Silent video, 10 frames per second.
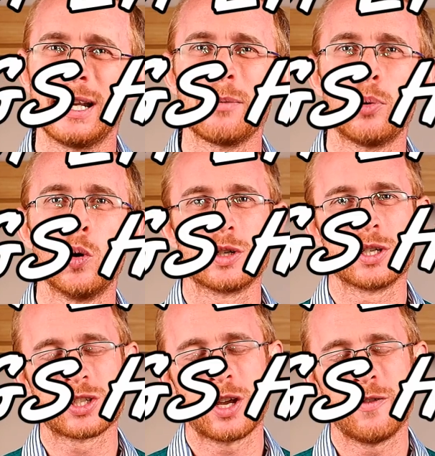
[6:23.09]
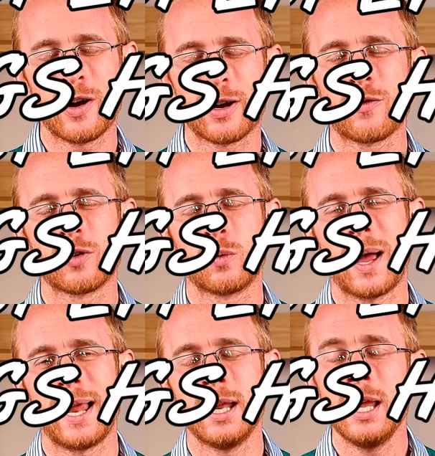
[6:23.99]
really important. So very
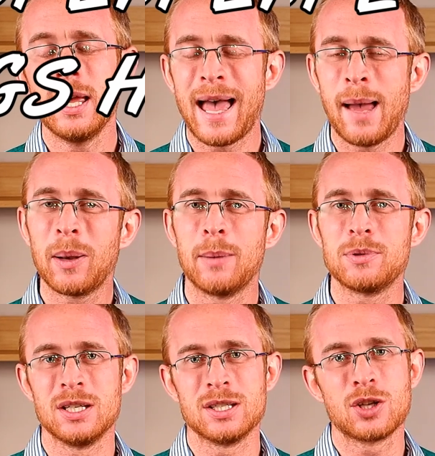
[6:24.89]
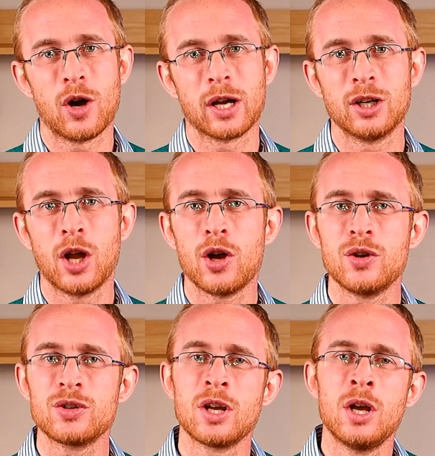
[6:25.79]
often when epilepsy is
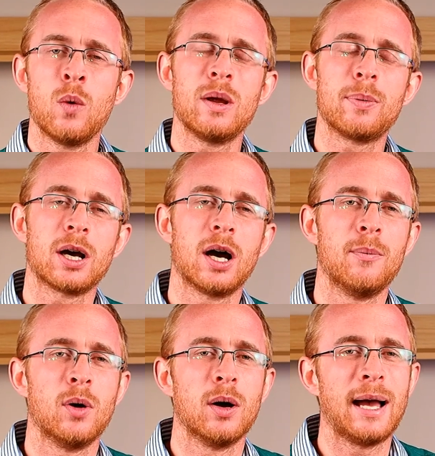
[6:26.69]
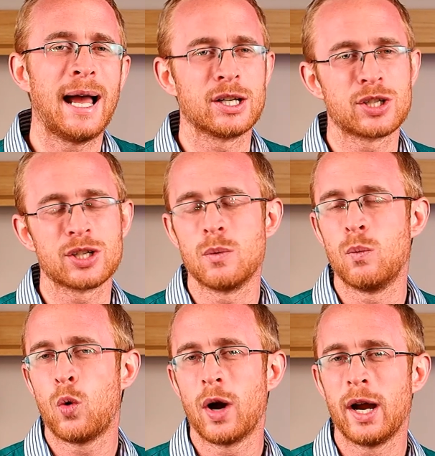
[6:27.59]
diagnosed, we become anxious
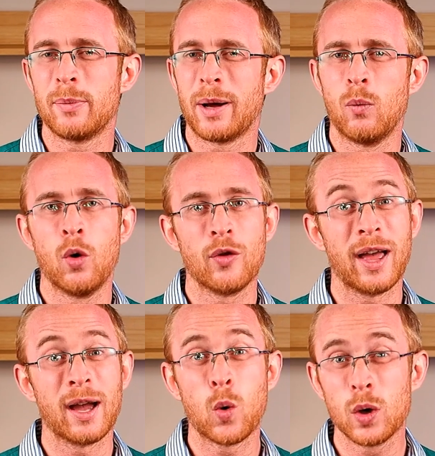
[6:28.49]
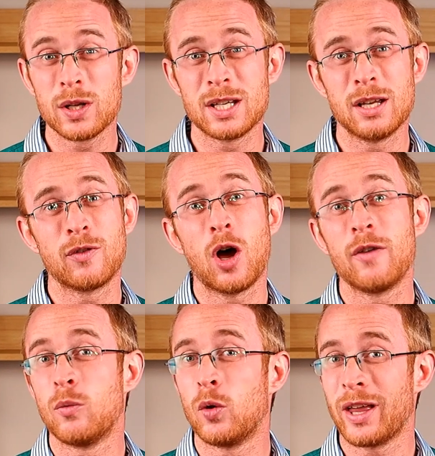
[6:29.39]
and worried about what their quality of
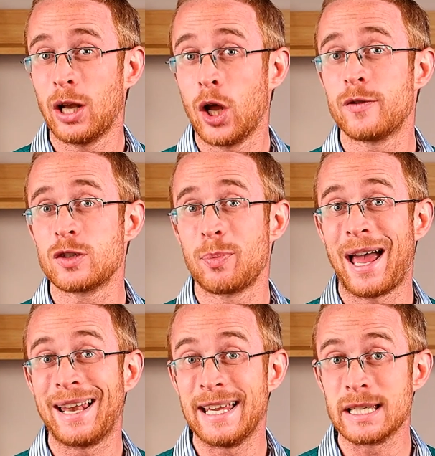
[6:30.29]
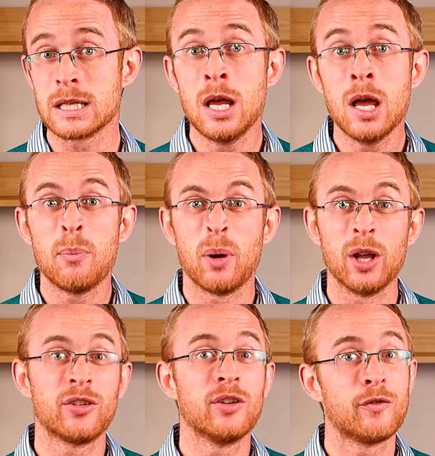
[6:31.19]
life and what their lifespan is.
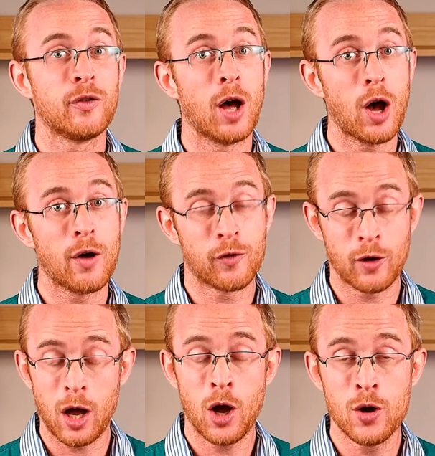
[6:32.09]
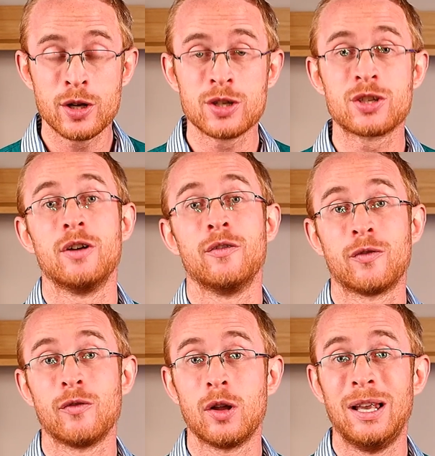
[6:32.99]
But for, for owners that
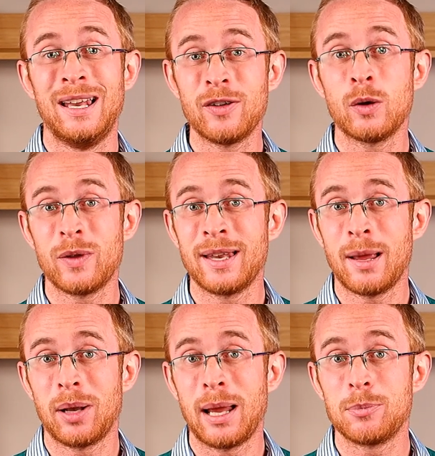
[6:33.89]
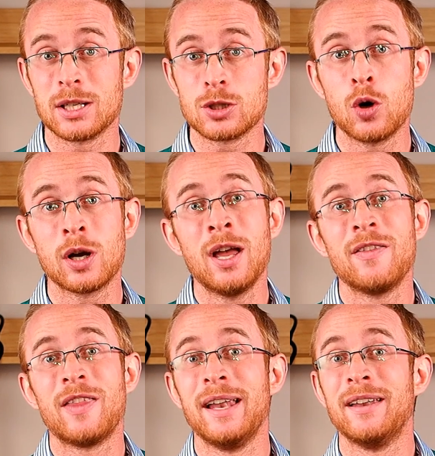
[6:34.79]
have living with an epileptic dog,
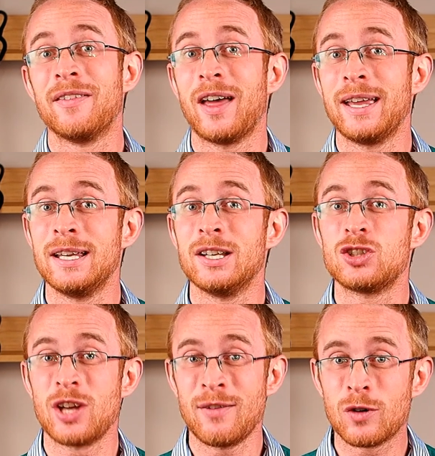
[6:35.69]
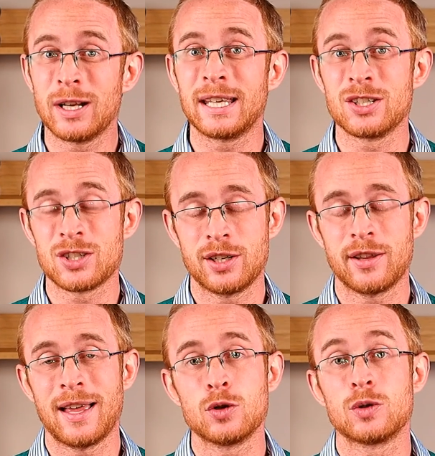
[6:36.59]
then they generally
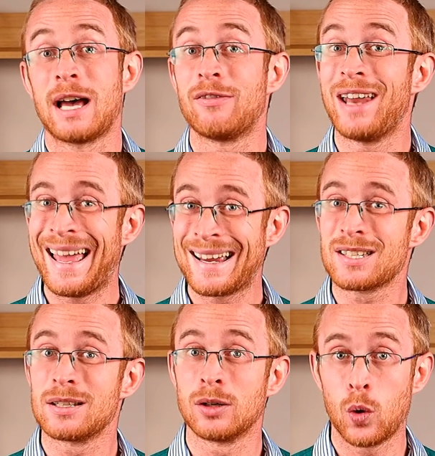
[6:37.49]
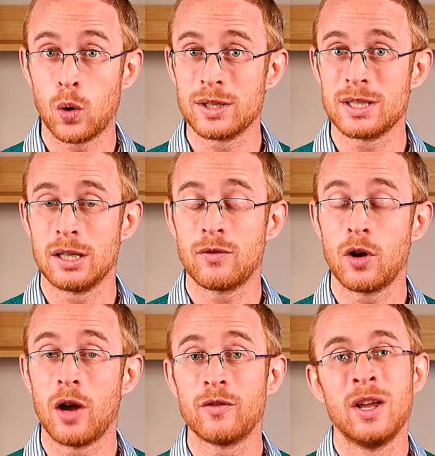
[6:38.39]
consider their dog to have an excellent quality
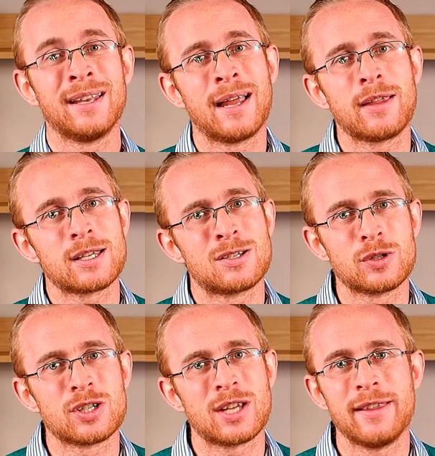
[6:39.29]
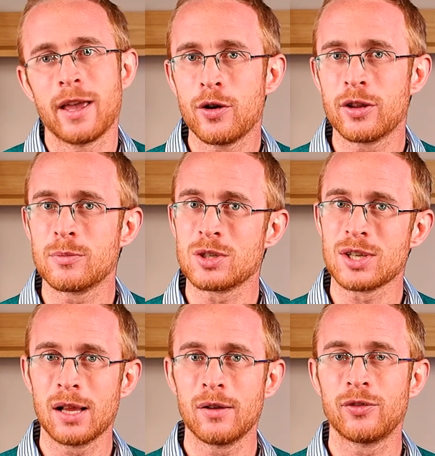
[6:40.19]
of life. Now that's not to say the owner
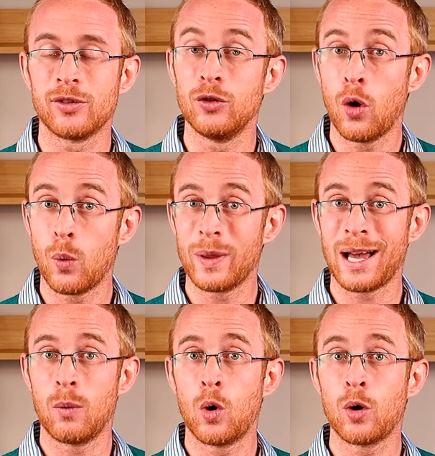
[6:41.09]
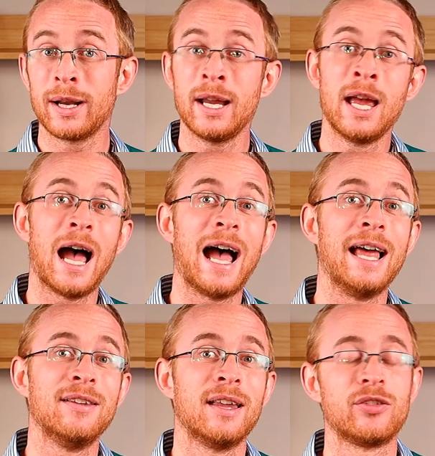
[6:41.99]
themselves is not without worry,
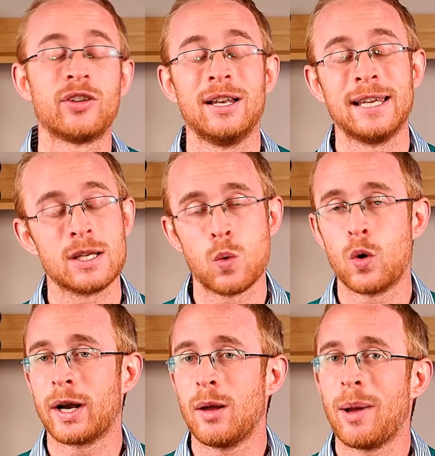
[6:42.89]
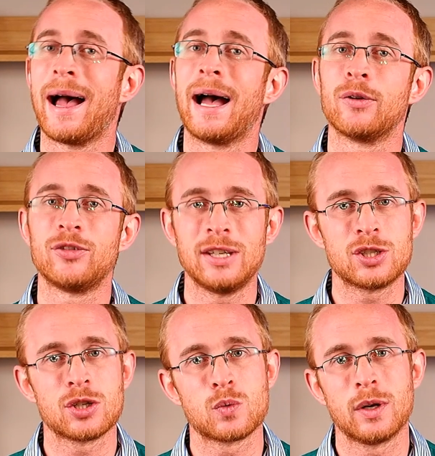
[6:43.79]
and there certainly is worry about how
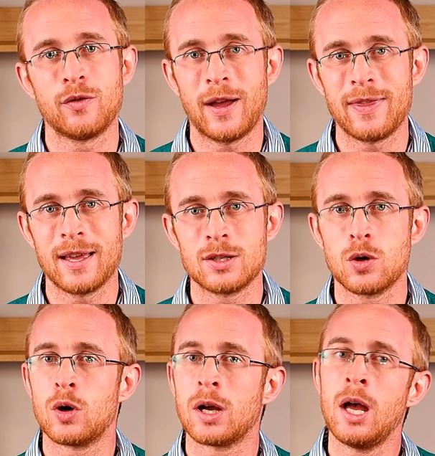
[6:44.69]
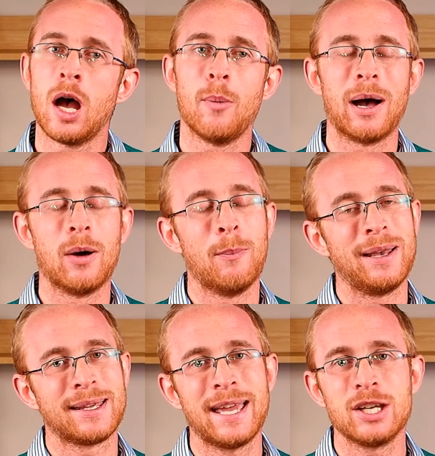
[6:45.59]
seizures will affect their dog, about
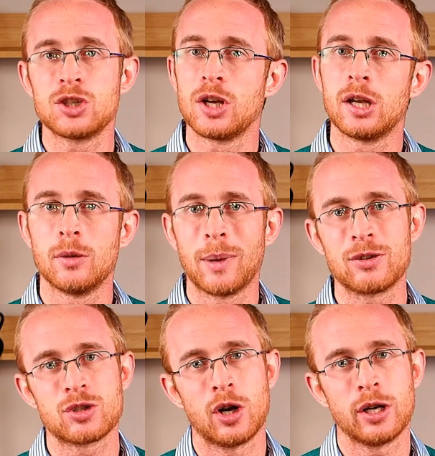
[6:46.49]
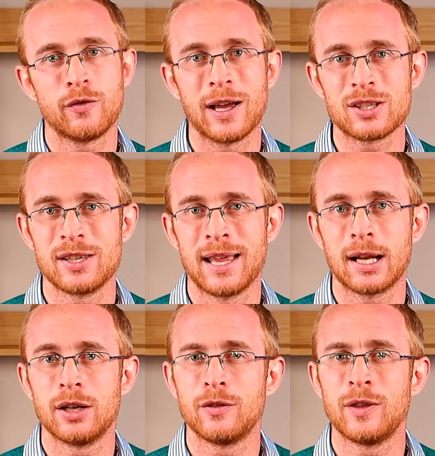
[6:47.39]
medication and about side effects and
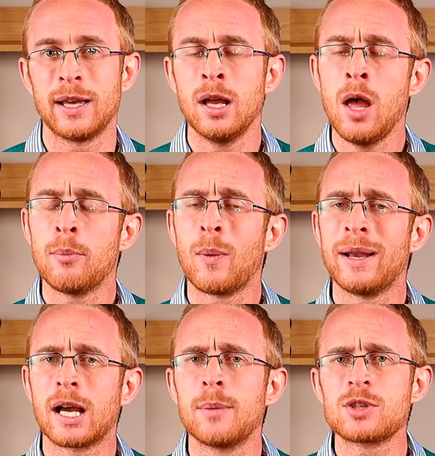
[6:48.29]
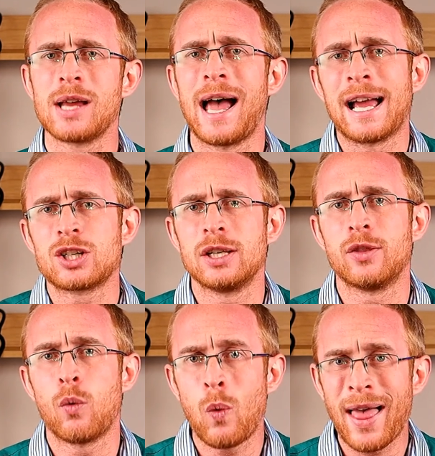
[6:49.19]
that kind of thing. But when it comes to
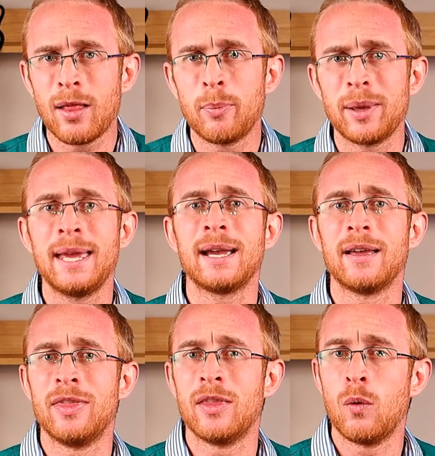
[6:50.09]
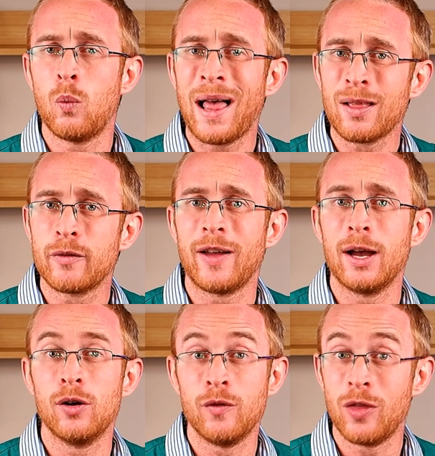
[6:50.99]
actually the well-being and the
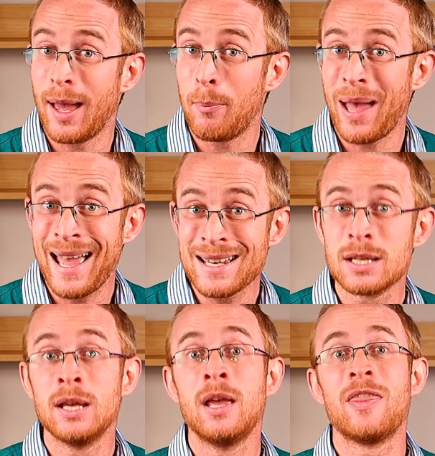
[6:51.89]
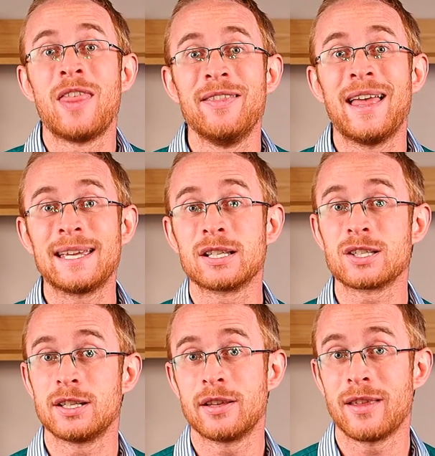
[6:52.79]
welfare of their pet, then they
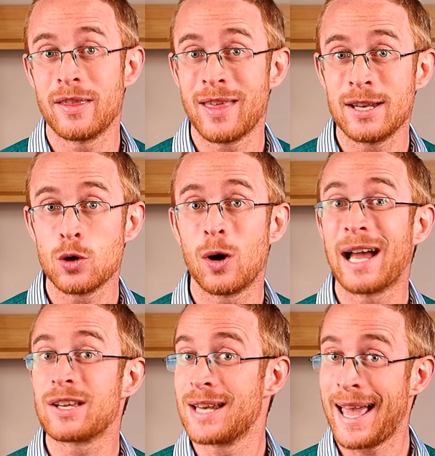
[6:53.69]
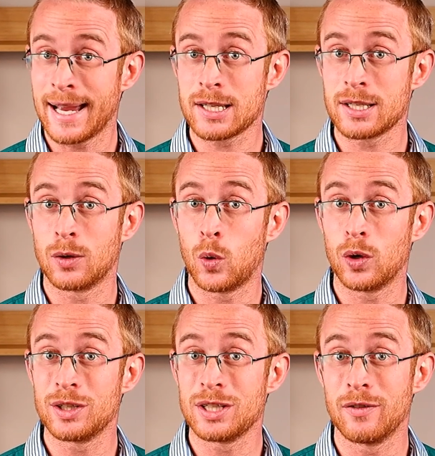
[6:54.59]
consider that their dog has an excellent
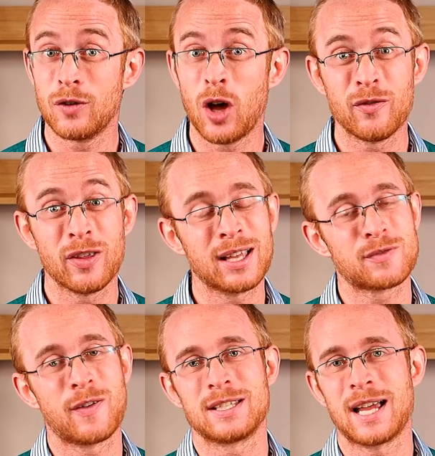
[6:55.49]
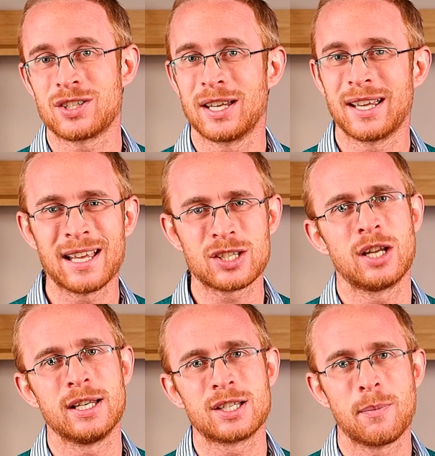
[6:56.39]
quality of life. And that's fantastic. And
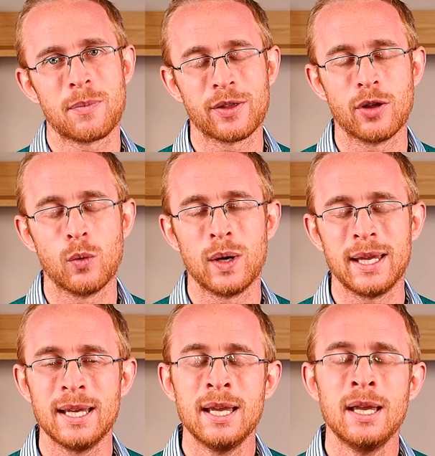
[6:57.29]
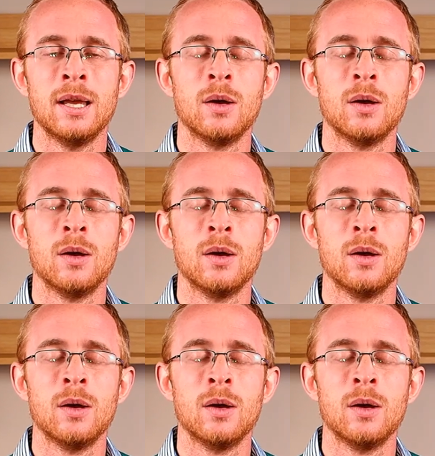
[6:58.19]
that's certainly something that we